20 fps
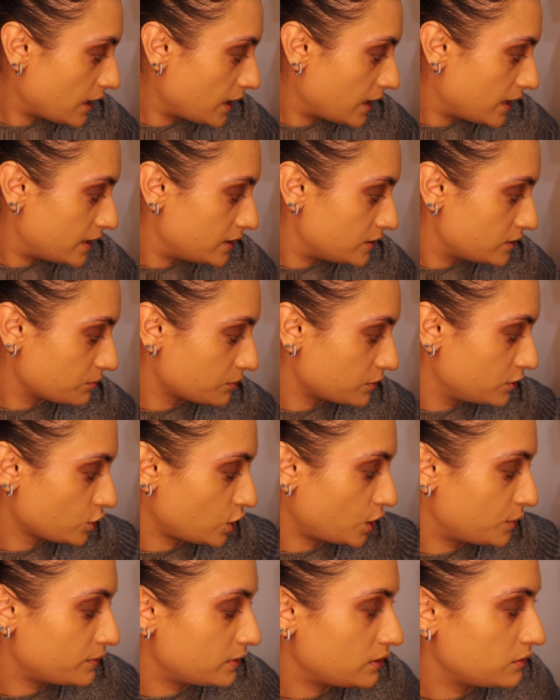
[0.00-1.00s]
and I'm going
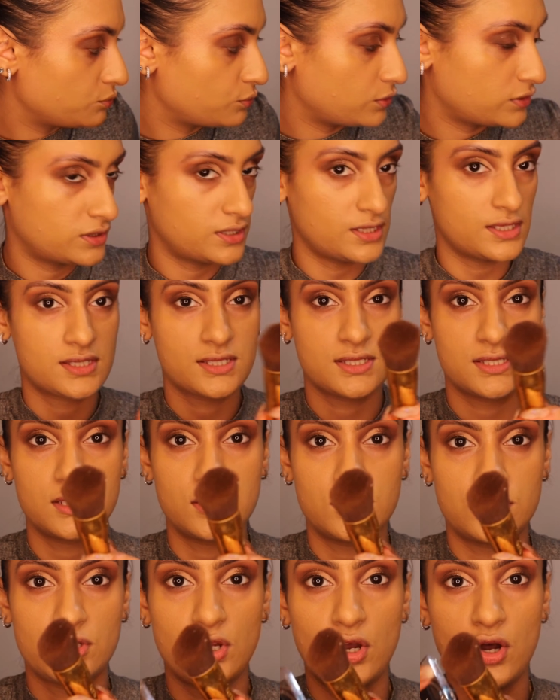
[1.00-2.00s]
to go in with this
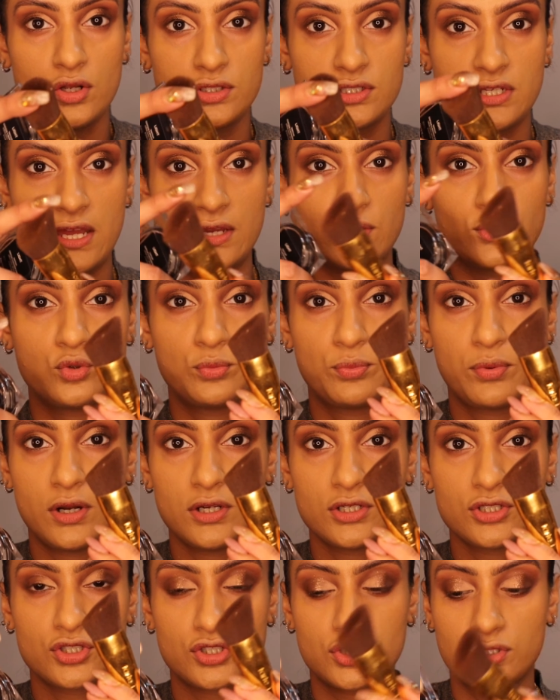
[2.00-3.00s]
Tarte angle
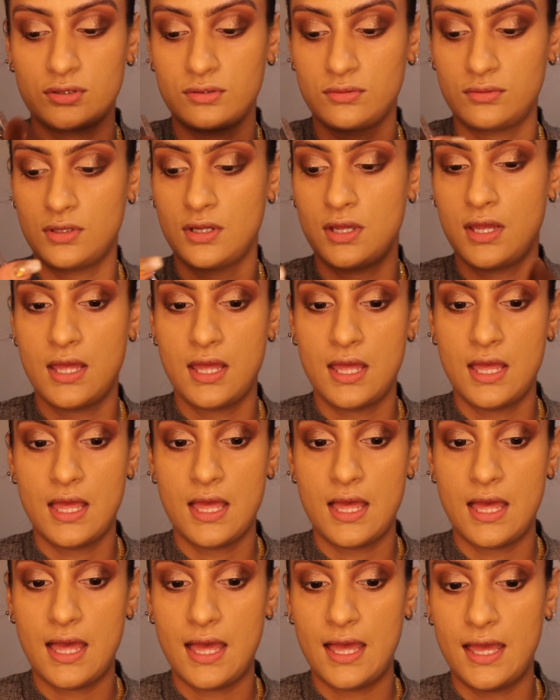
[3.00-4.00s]
brush.
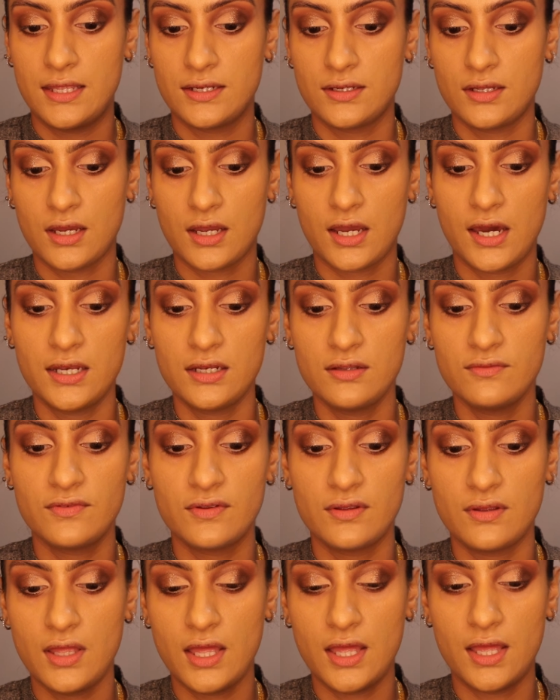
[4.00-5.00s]
And I kind of
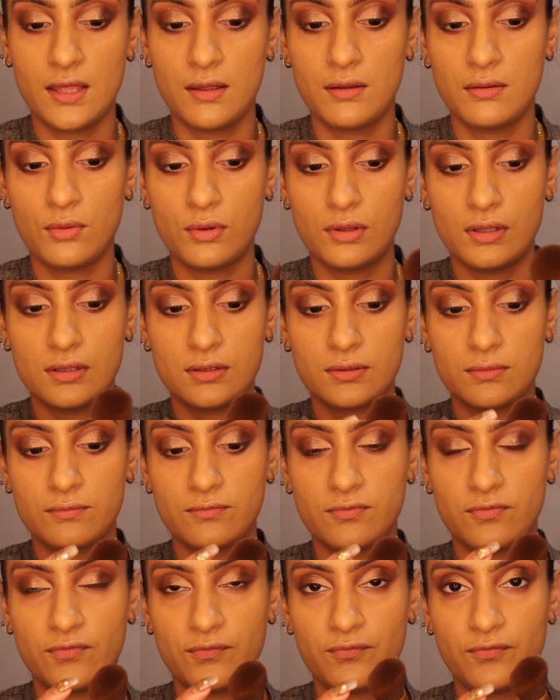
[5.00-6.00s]

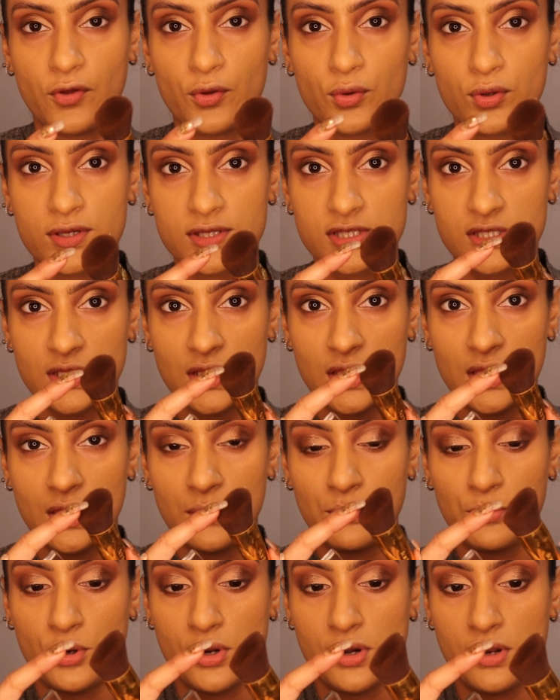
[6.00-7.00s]
focus
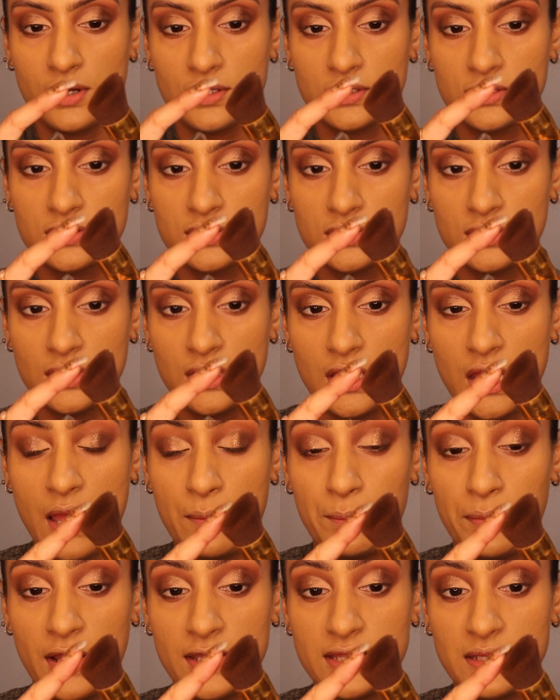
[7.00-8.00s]
the product,
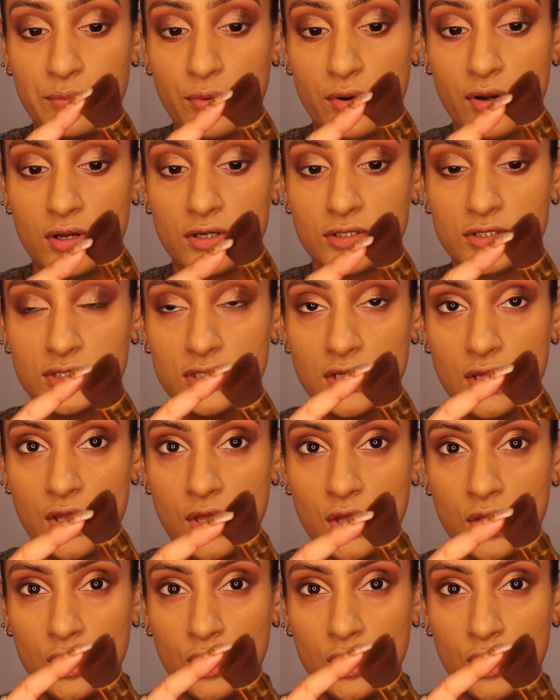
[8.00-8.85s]
applying the product